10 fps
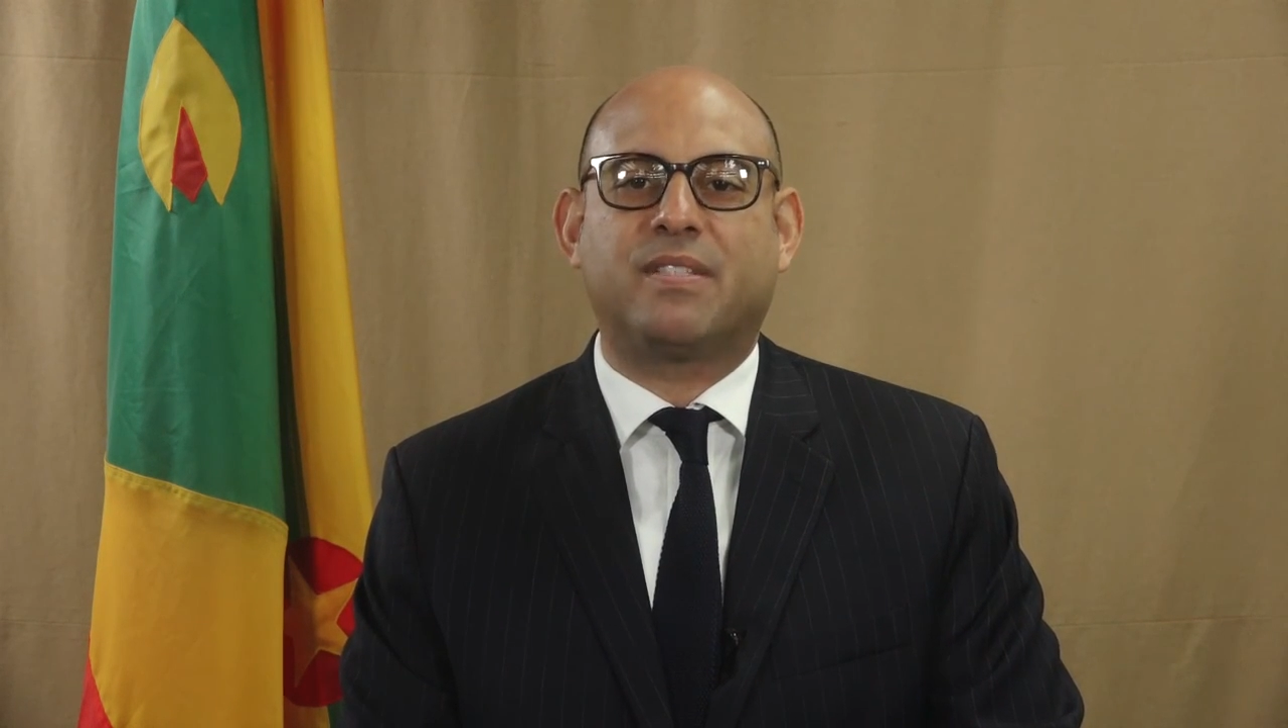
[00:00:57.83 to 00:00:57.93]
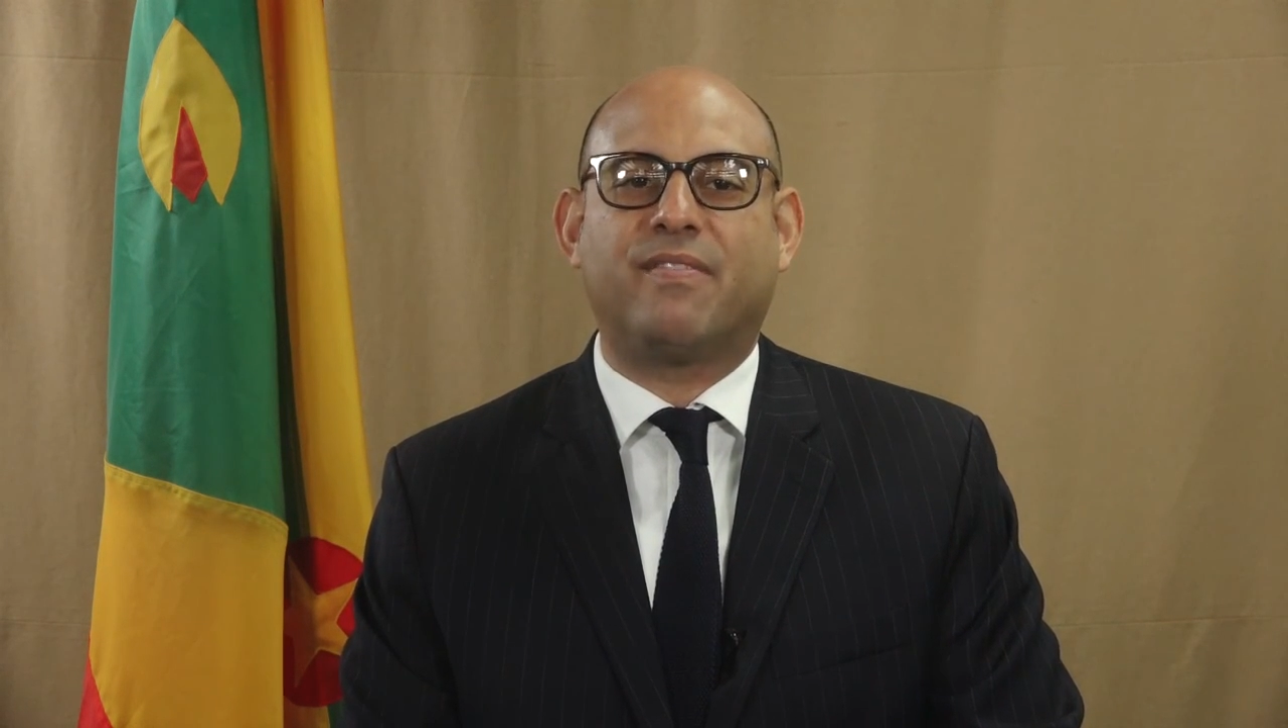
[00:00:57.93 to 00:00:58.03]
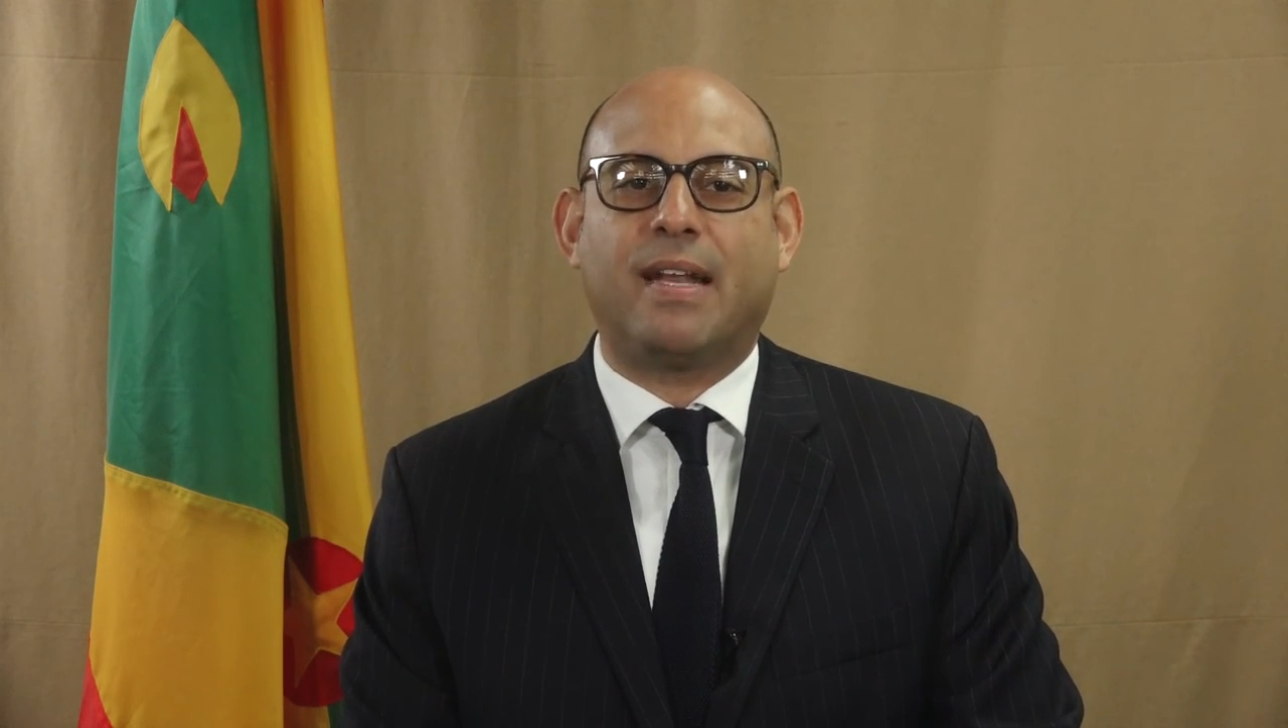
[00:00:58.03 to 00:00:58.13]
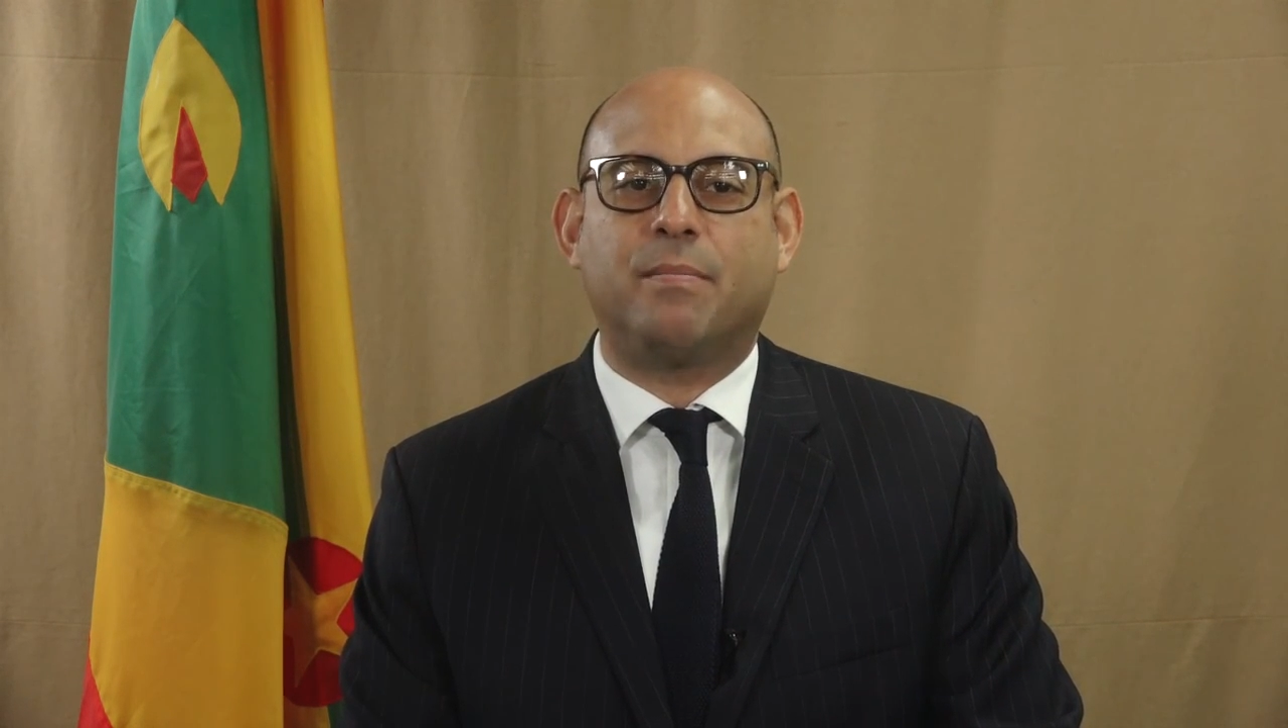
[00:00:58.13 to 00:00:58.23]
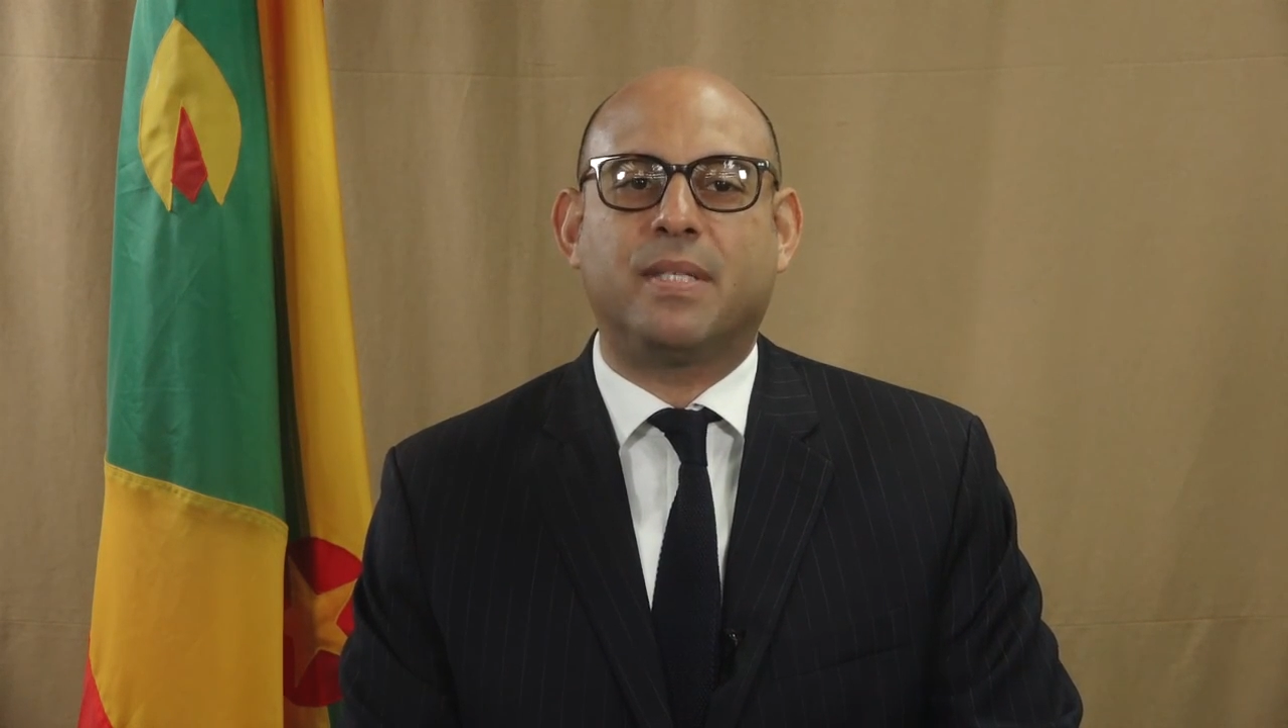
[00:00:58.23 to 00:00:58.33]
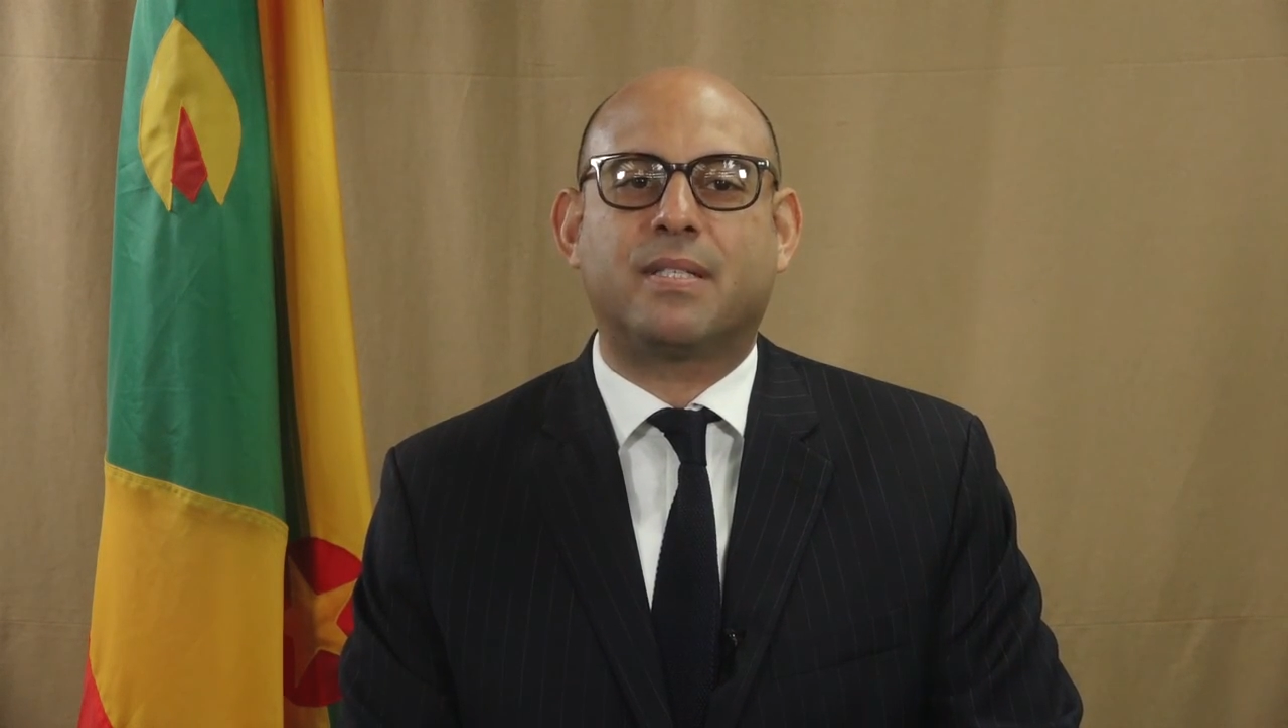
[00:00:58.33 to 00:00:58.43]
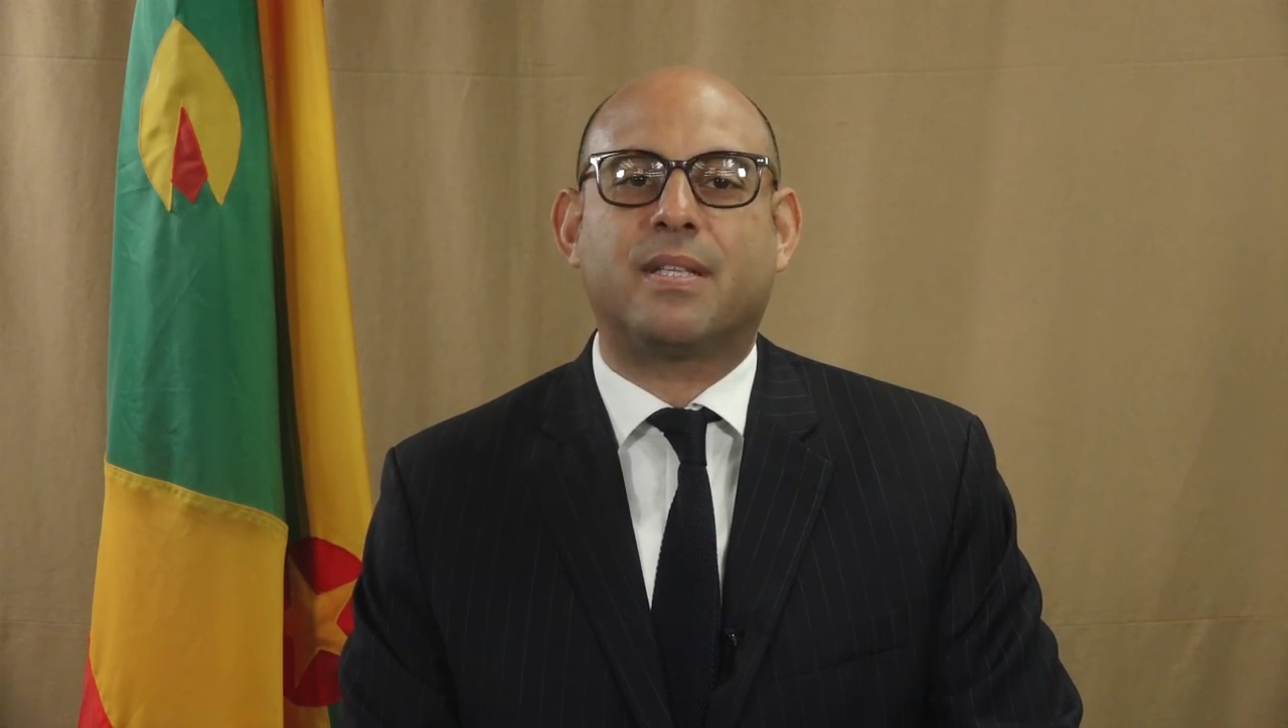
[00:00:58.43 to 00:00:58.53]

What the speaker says: Development